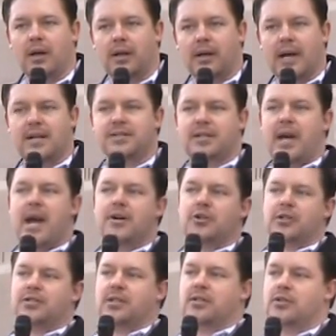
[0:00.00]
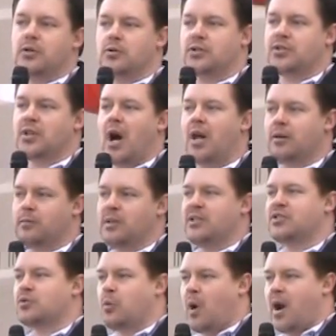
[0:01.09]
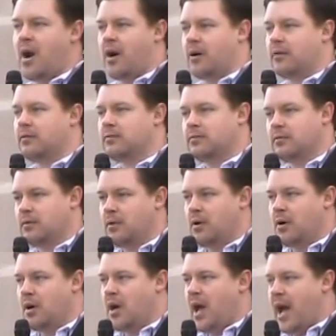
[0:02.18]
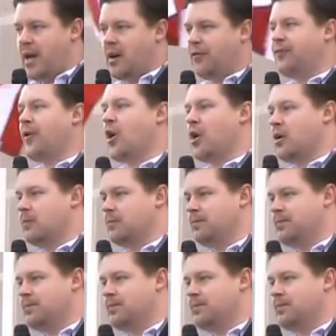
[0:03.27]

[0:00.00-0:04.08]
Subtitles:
Casey Hendrickson, do solemnly swear and affirm